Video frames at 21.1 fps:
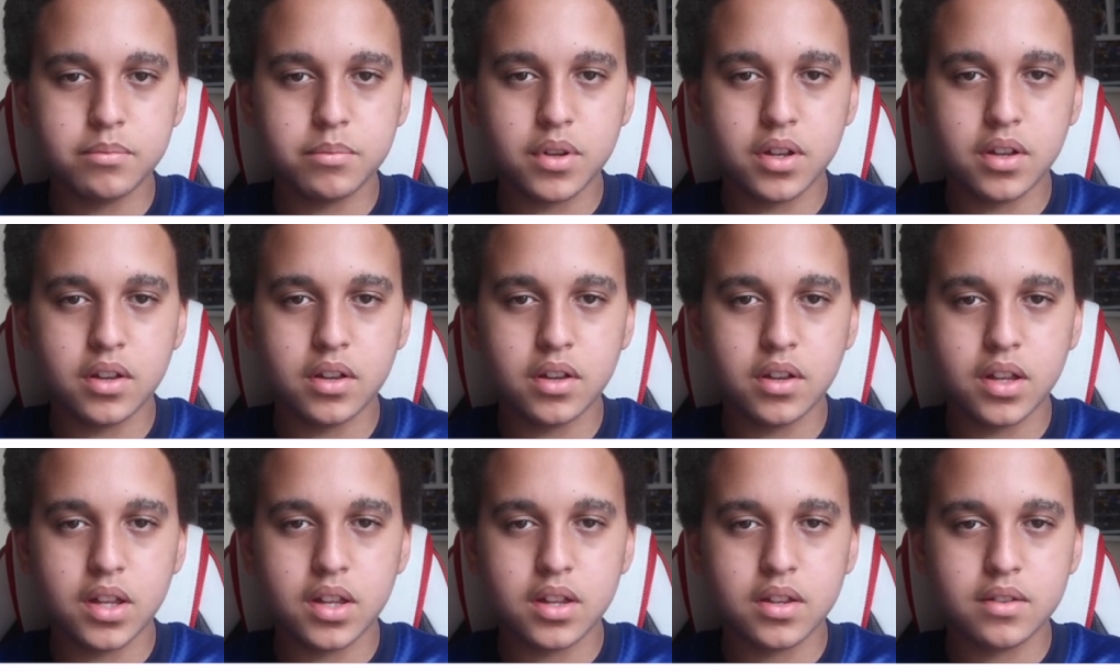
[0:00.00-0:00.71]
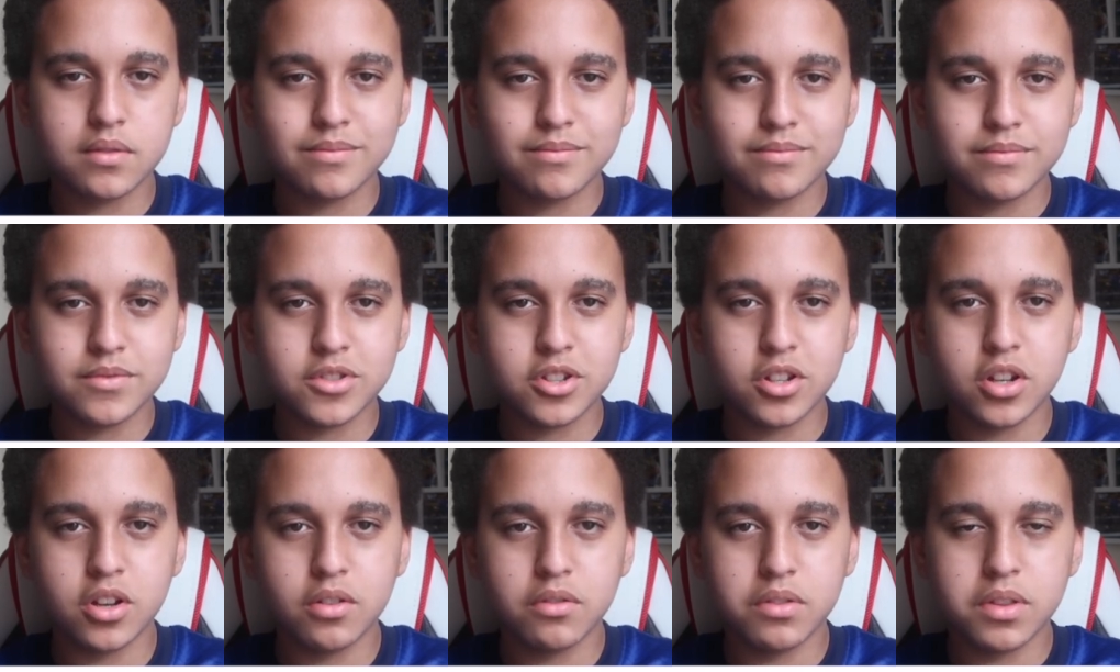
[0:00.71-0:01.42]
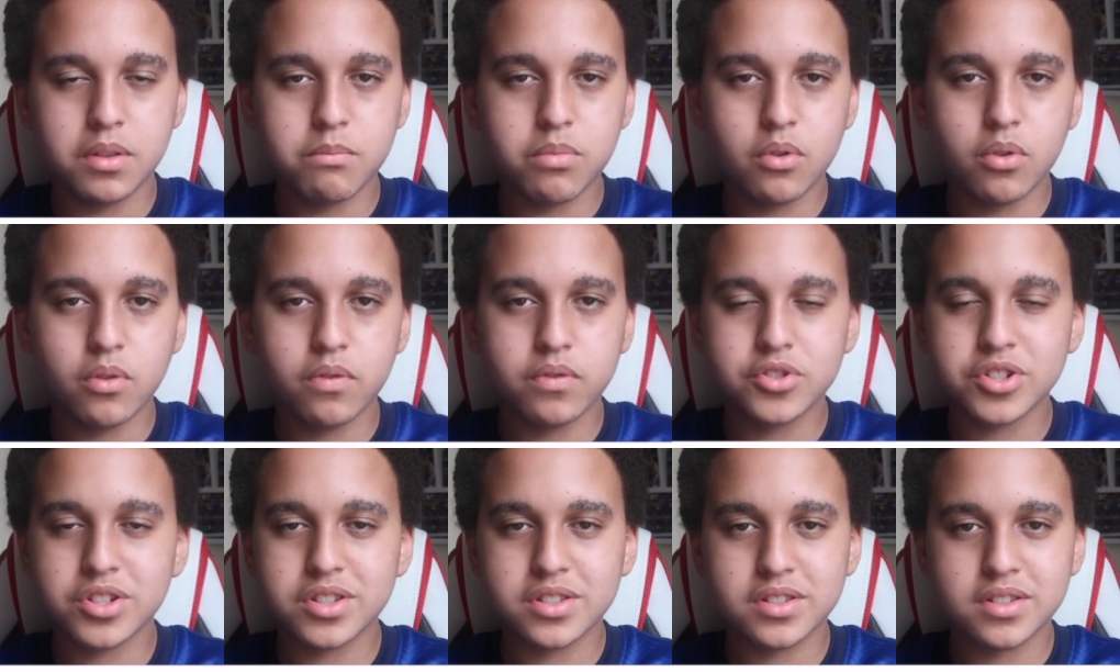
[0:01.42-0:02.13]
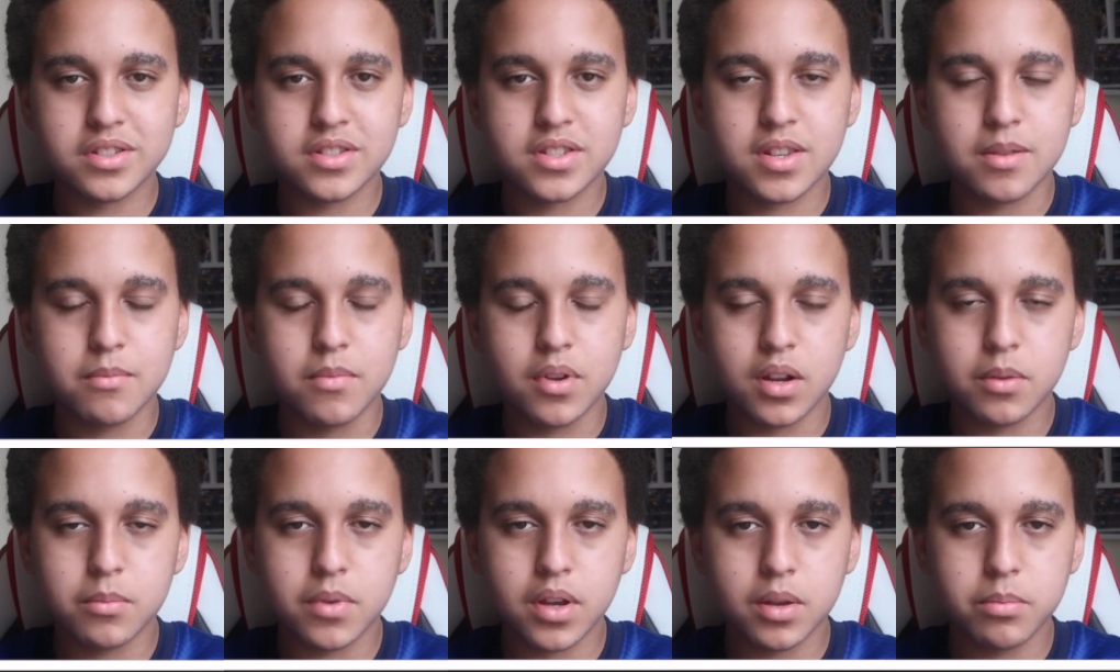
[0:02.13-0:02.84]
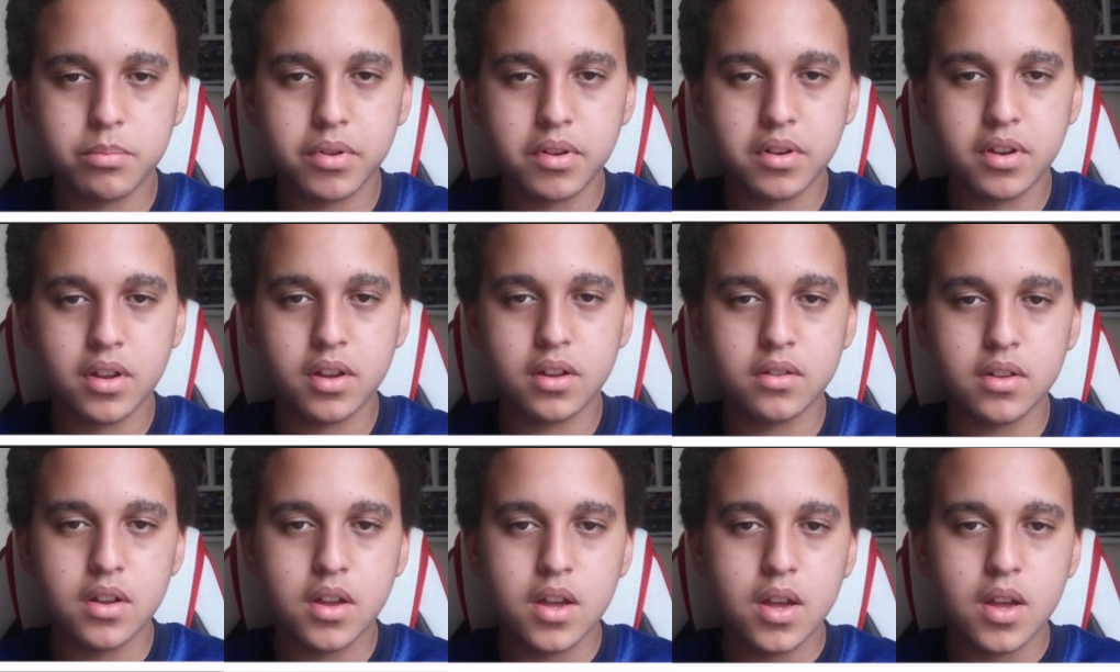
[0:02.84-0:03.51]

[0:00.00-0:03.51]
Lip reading: But don't know, they're both just similar in my opinion.